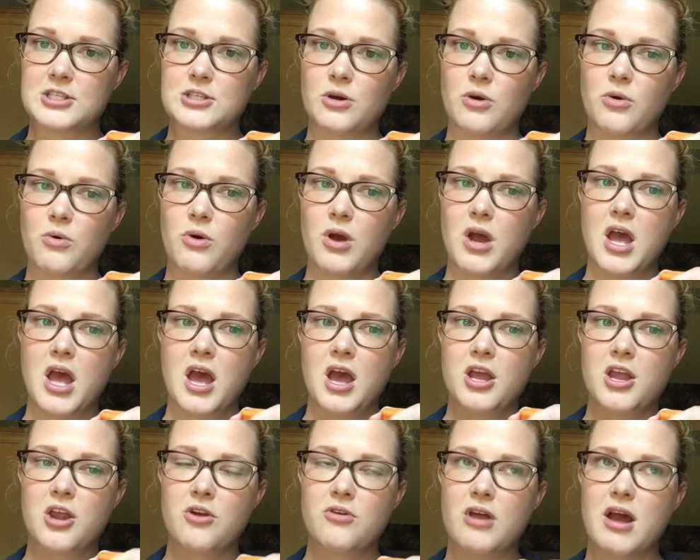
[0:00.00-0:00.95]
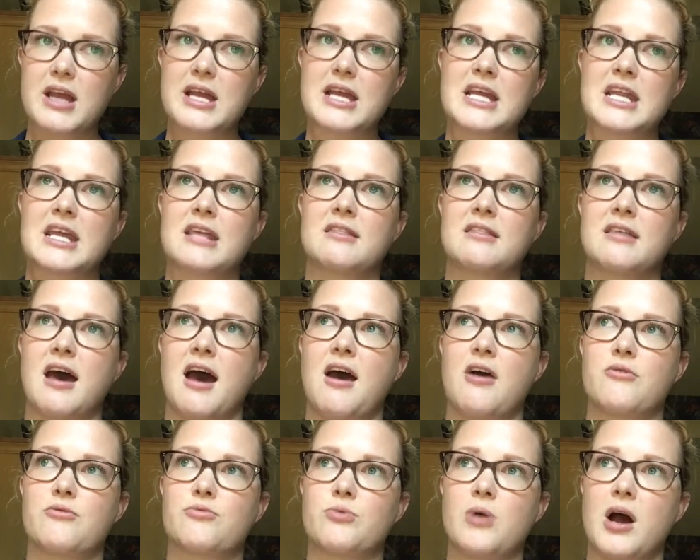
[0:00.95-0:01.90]
so you're not getting
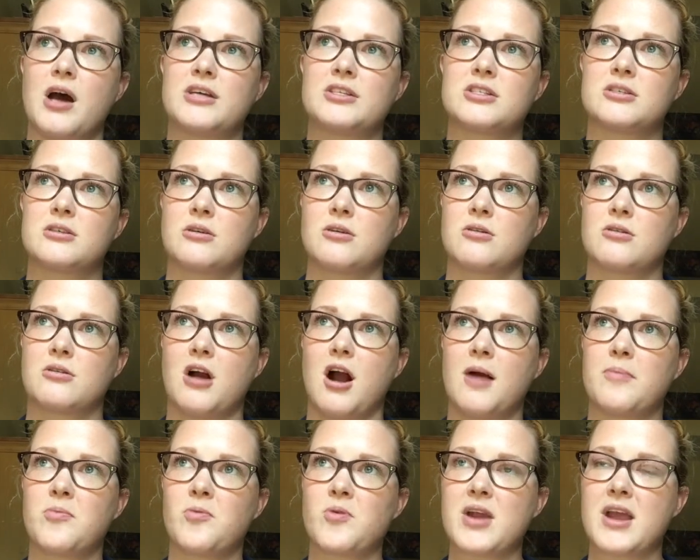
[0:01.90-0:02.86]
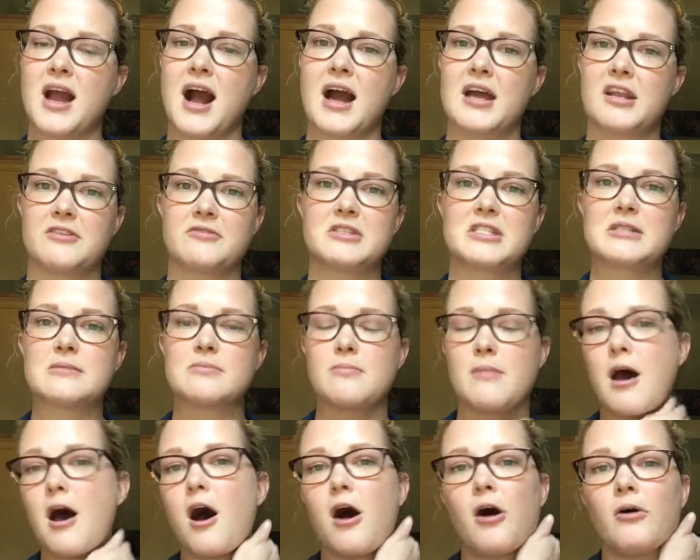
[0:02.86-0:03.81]
that rust or coppery kind of
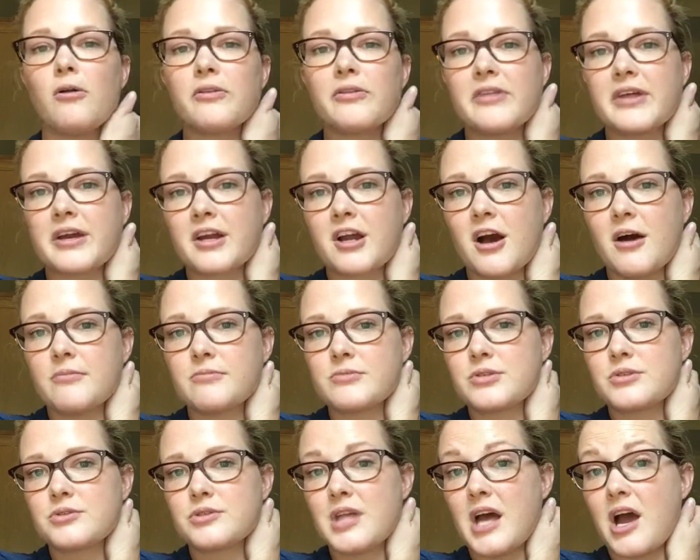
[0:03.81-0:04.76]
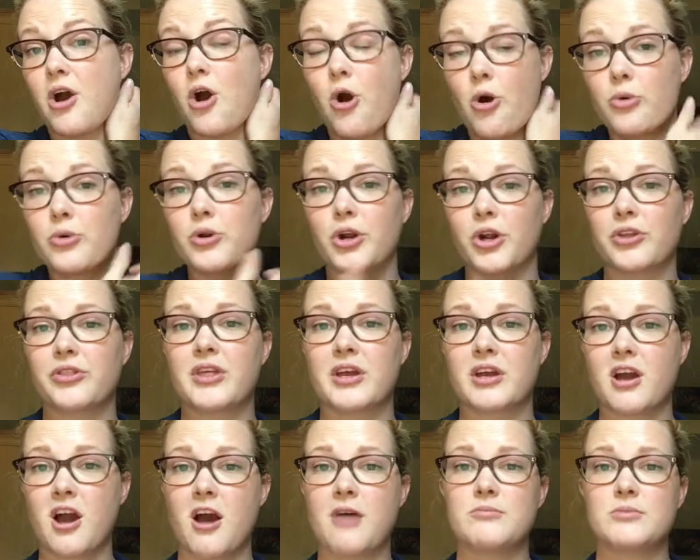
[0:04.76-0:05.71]
smell that odor
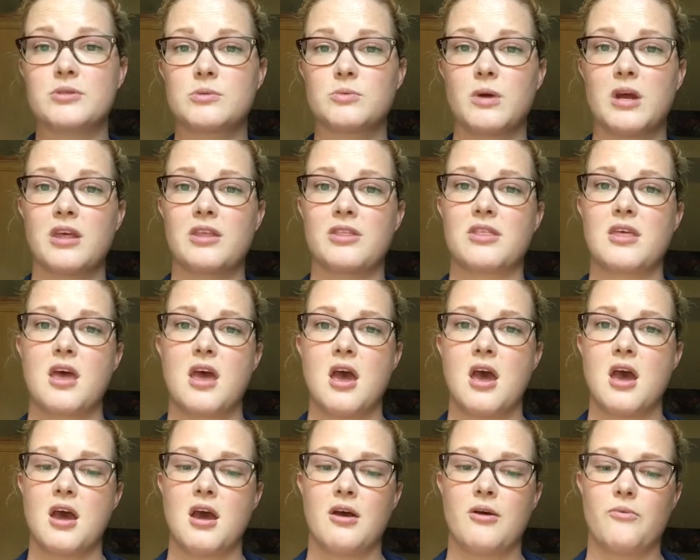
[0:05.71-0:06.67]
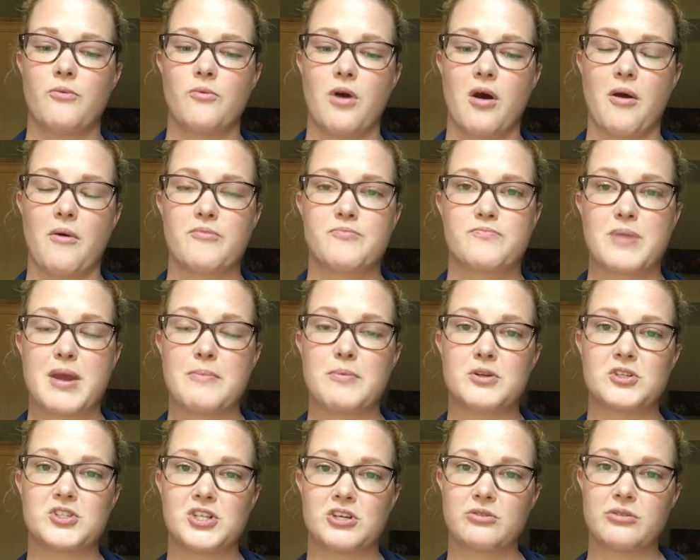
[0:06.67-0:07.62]
that comes with what
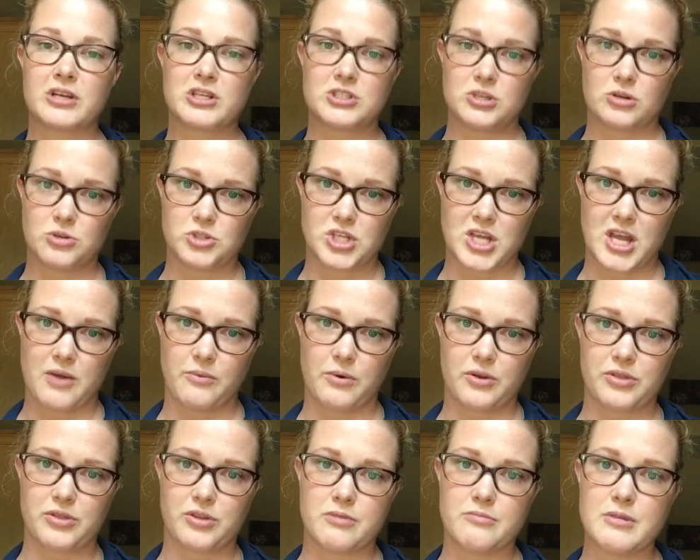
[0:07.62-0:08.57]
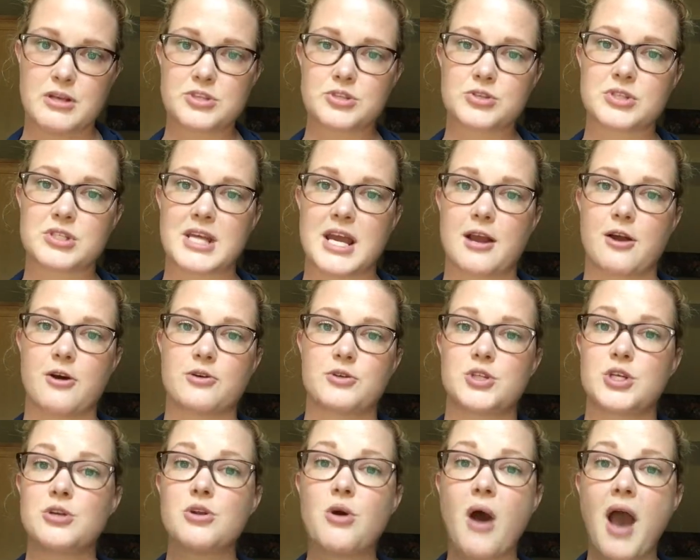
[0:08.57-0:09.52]
people generally associate with their menstrual
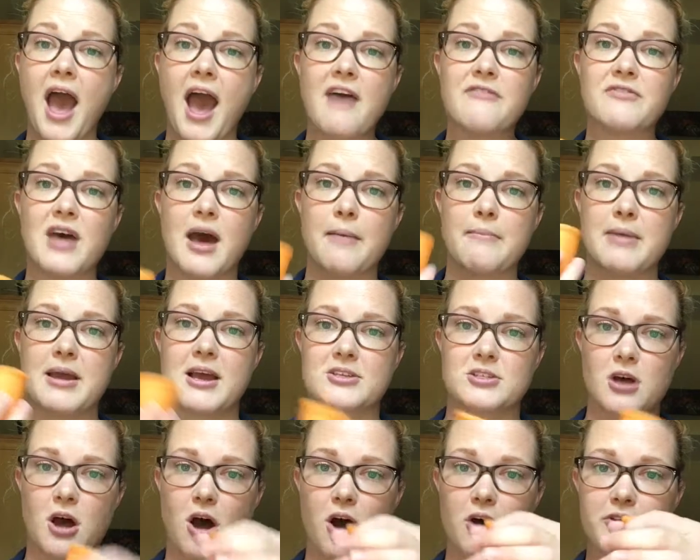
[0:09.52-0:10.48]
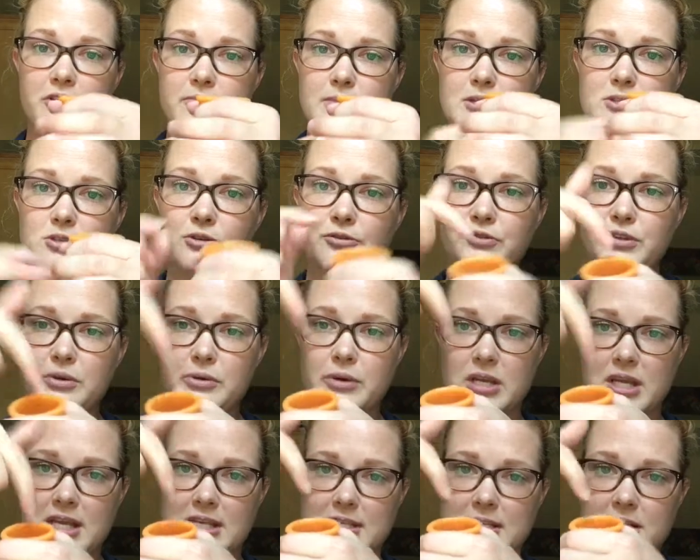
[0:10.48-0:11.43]
cycles. You don't have that because all the menstrual
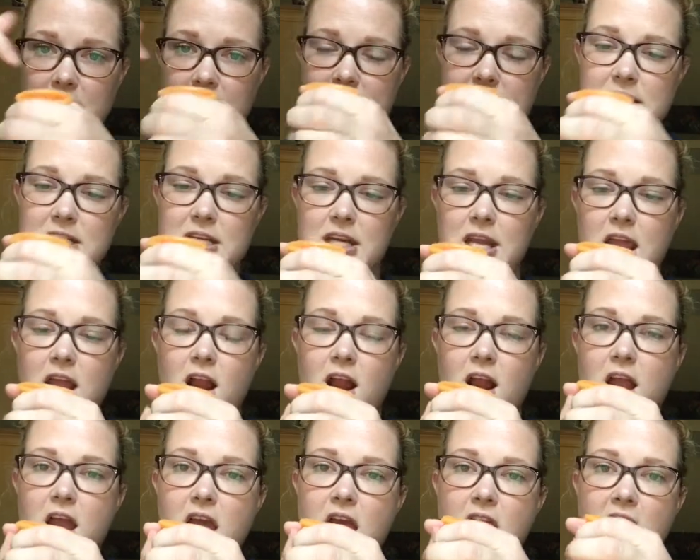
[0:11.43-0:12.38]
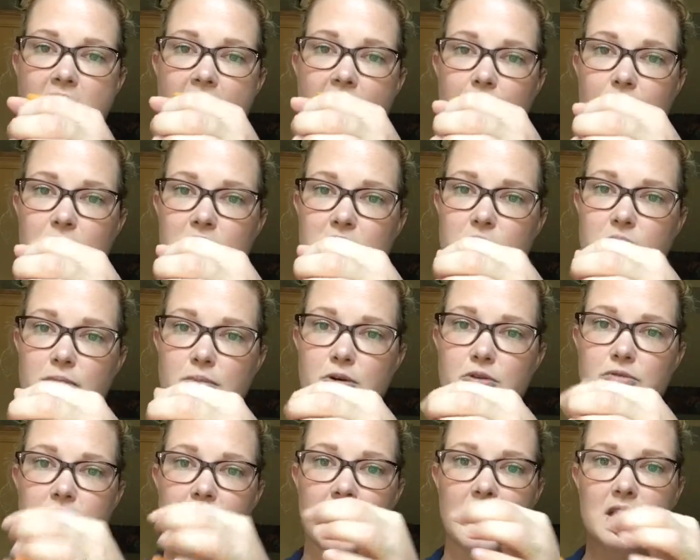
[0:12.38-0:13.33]
fluid is collected in here, and when you
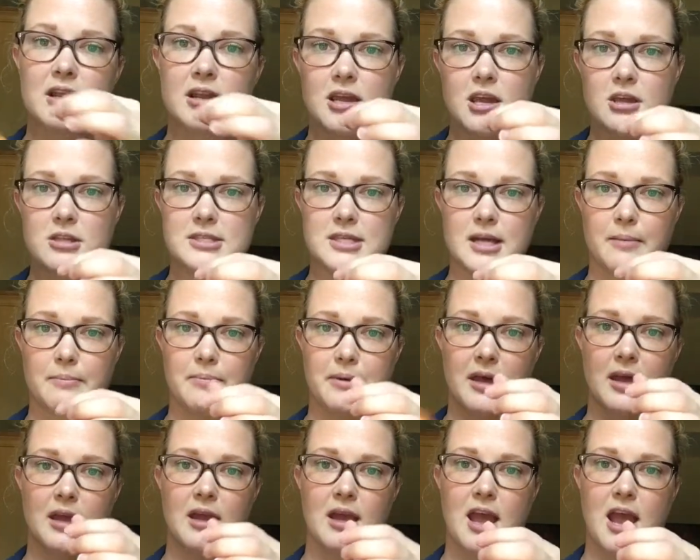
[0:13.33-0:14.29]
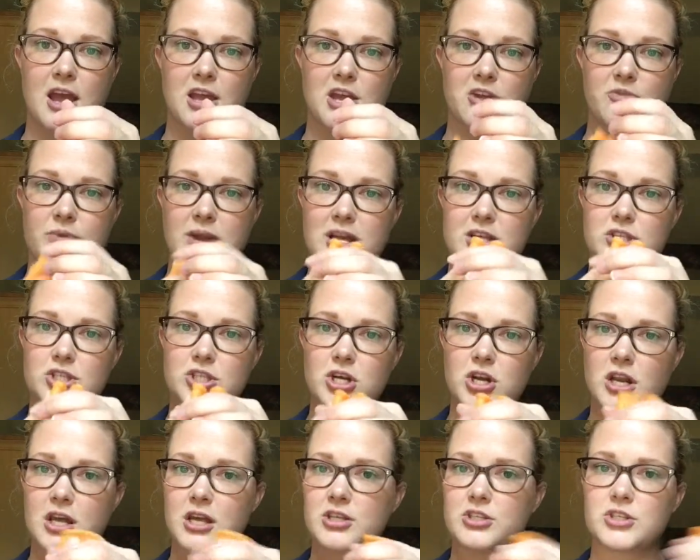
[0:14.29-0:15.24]
remove it, you dump it and you
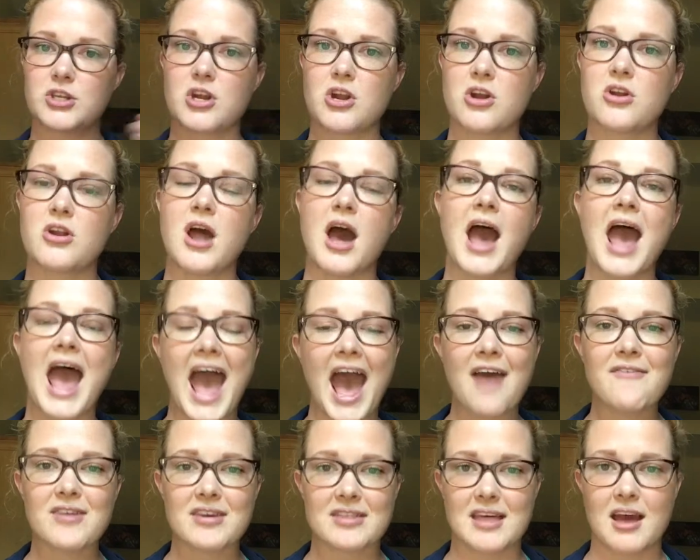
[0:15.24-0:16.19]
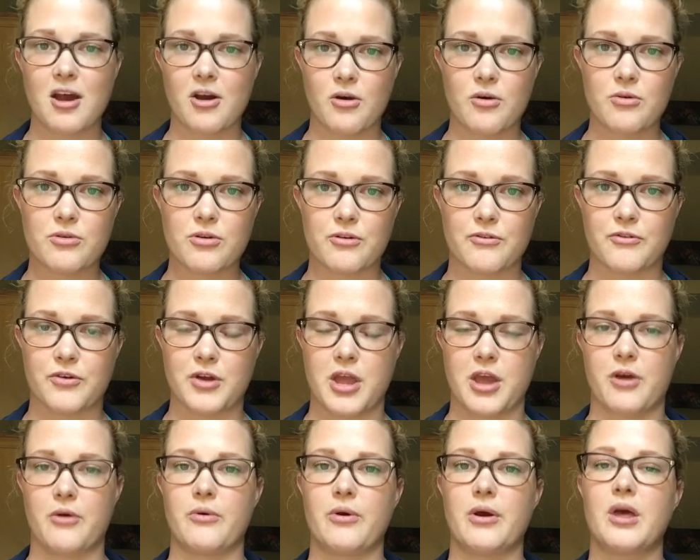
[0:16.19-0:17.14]
reinsert it, so you're not having that odor for
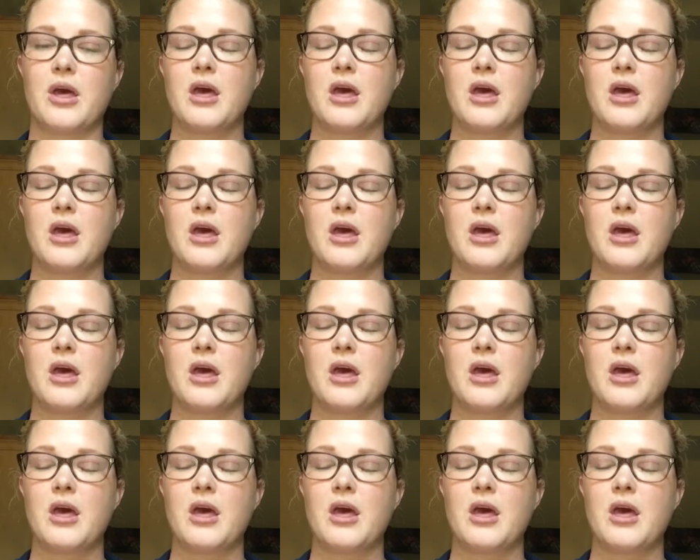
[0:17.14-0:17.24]
you.